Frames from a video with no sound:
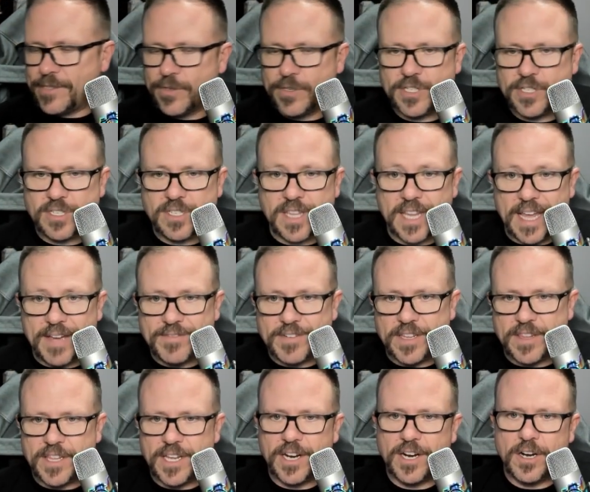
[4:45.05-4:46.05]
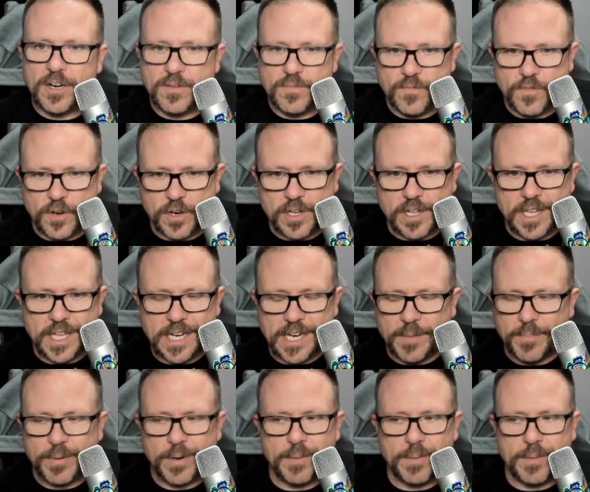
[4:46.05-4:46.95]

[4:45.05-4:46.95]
so it just left it there for cleanup